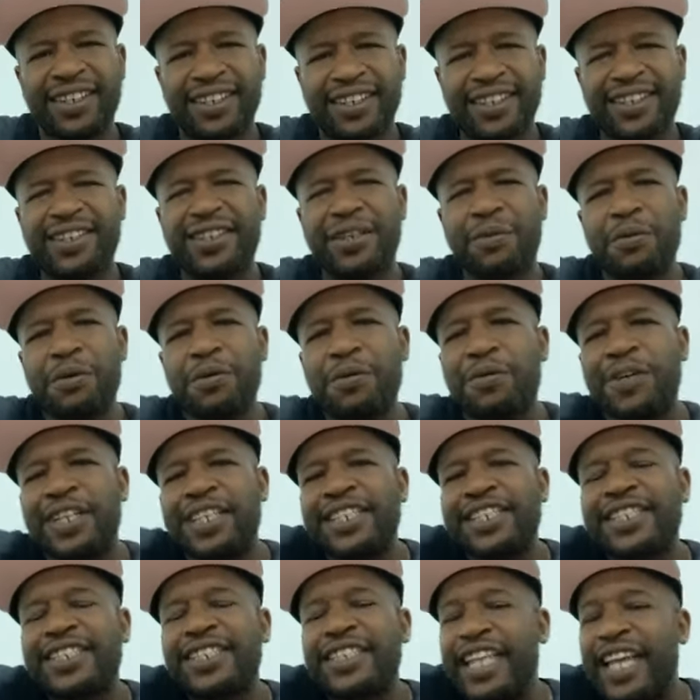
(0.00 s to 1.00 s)
So when we won
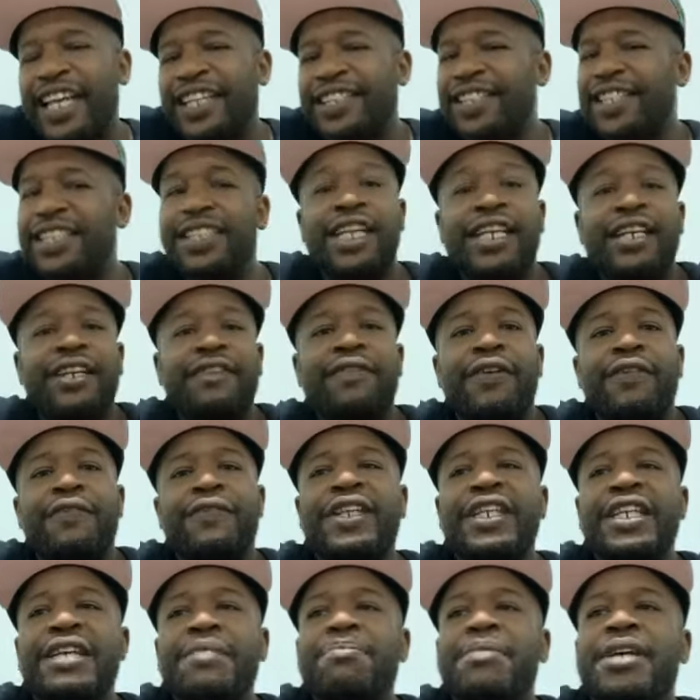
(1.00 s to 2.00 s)
the states, it didn't even
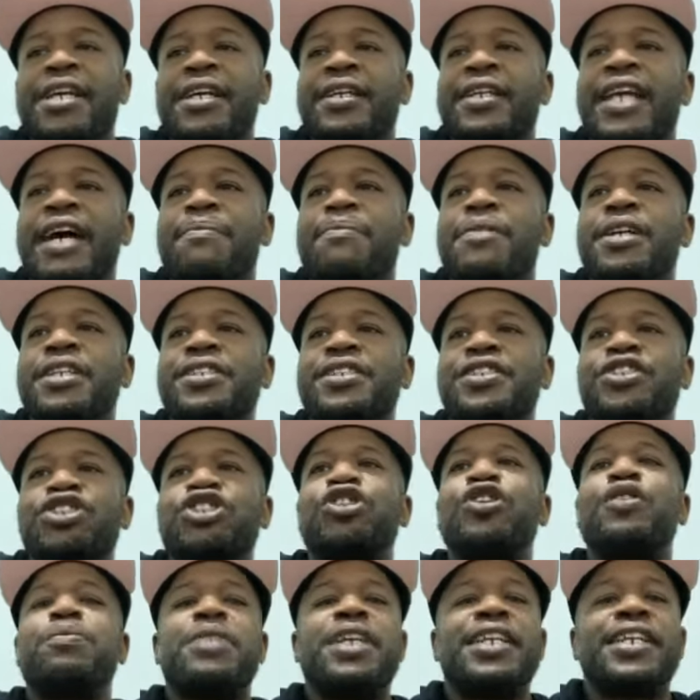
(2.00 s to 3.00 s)
really mean that much
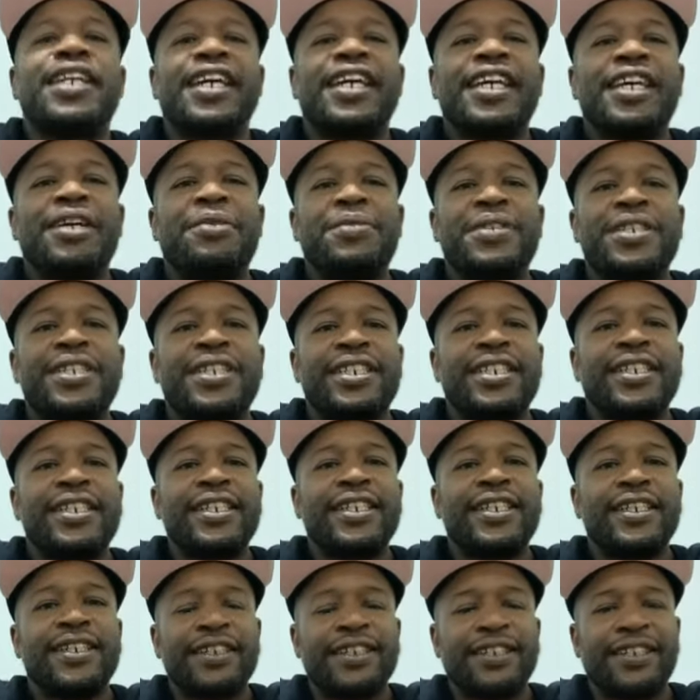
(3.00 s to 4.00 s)
to me. Like it was
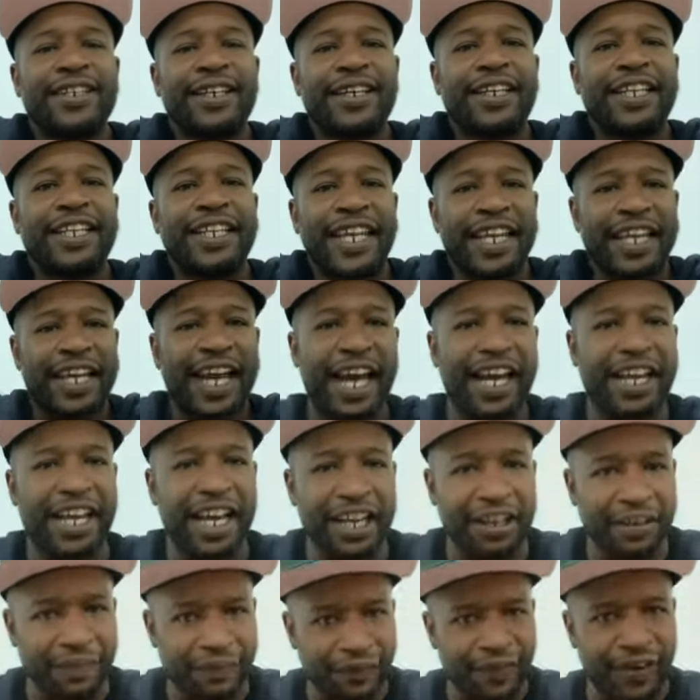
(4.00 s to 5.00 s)
like I
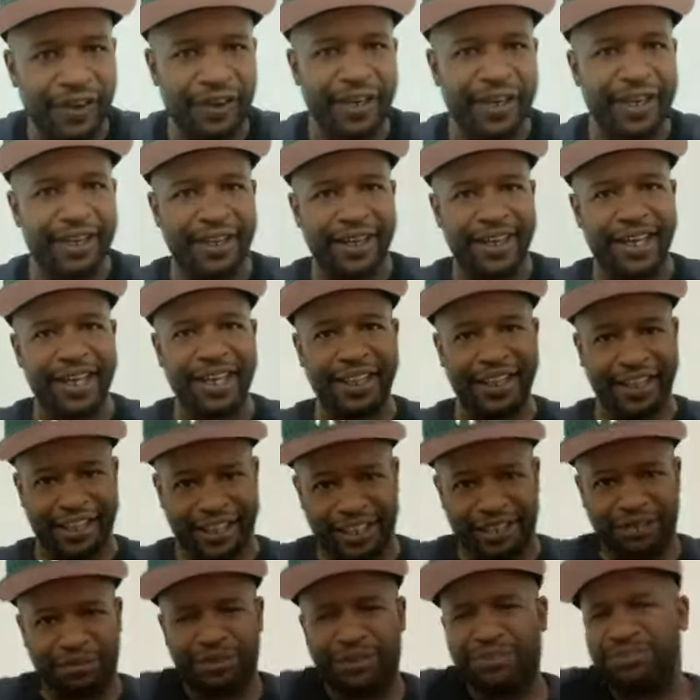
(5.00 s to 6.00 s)
kind of felt like
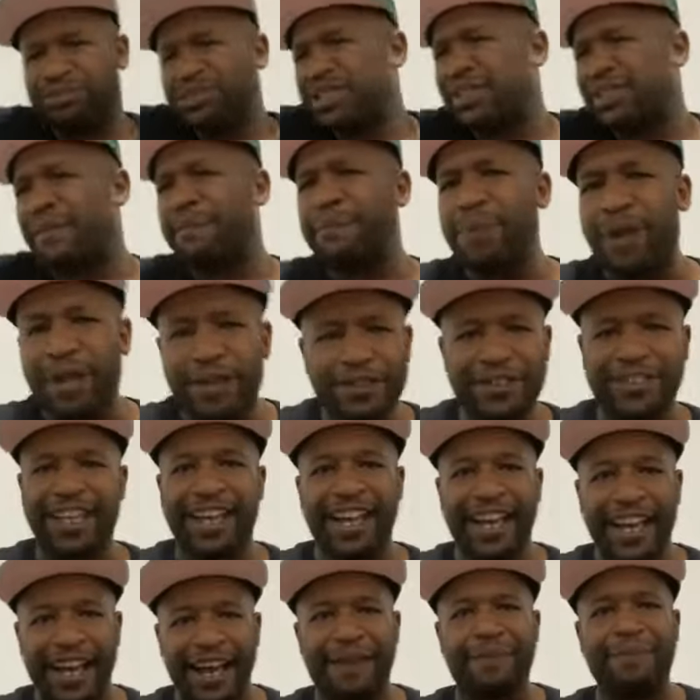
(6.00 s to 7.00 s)
this is what was supposed
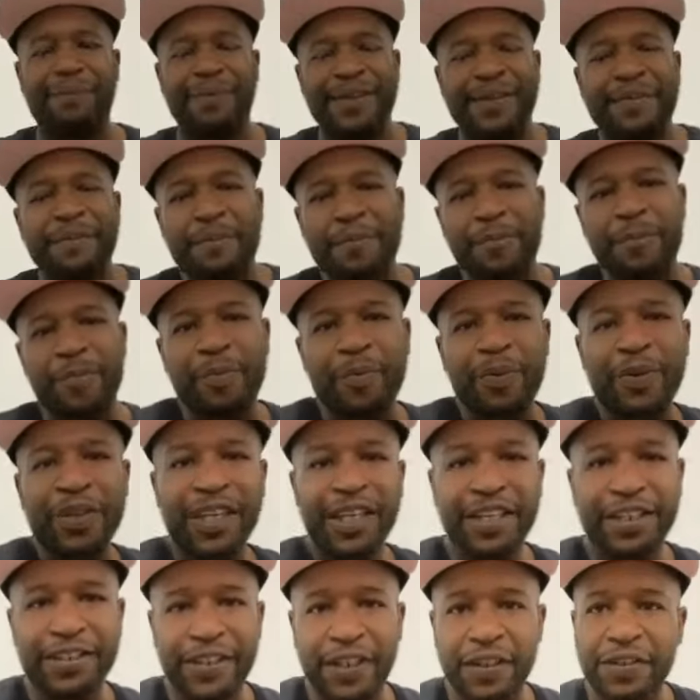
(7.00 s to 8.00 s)
to happen.
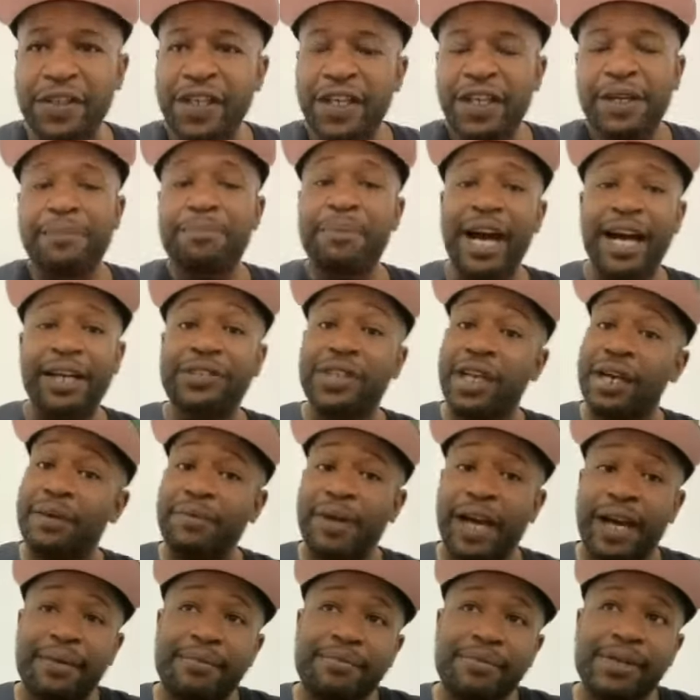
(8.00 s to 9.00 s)
You know, mind you,
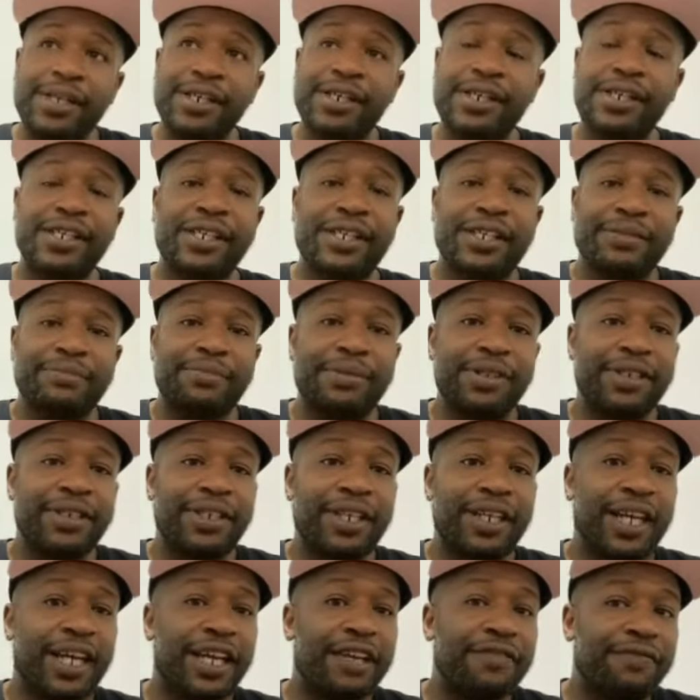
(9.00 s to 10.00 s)
I'm
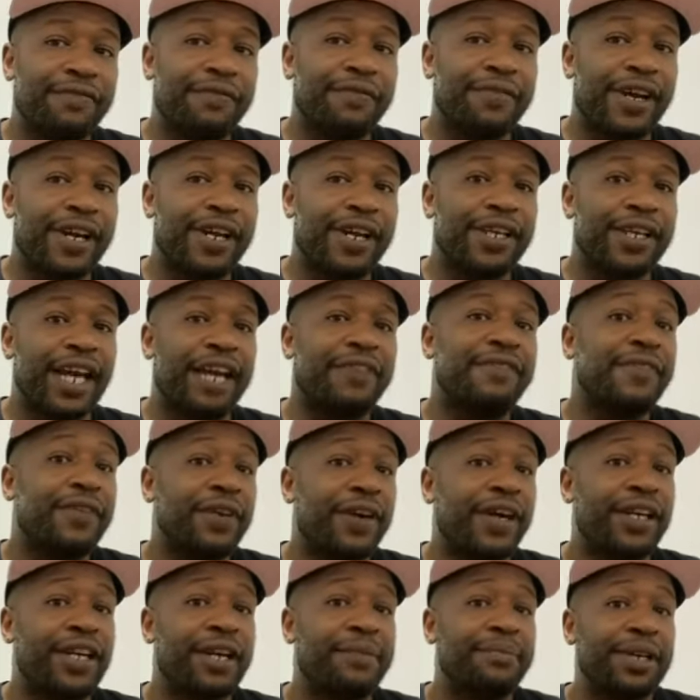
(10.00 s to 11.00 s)
in eighth grade, ninth
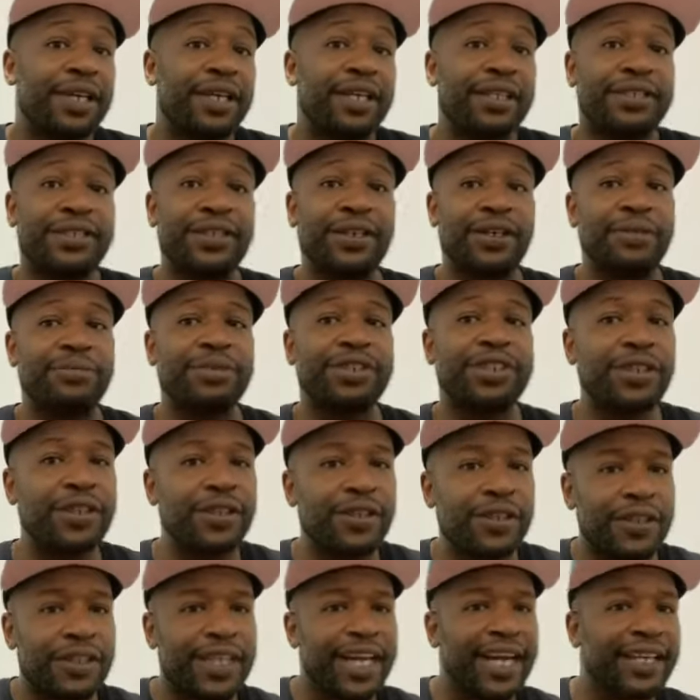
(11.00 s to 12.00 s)
grade. I mean, so I'm still a
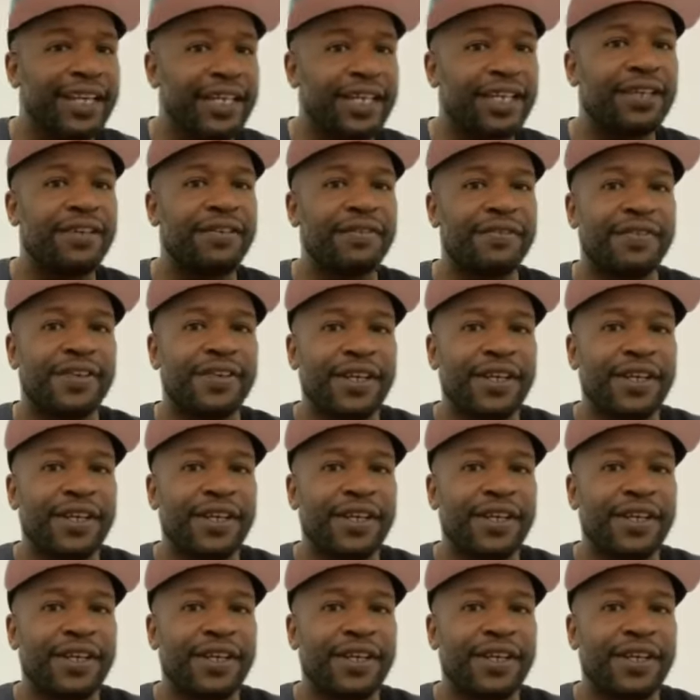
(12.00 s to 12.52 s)
little naive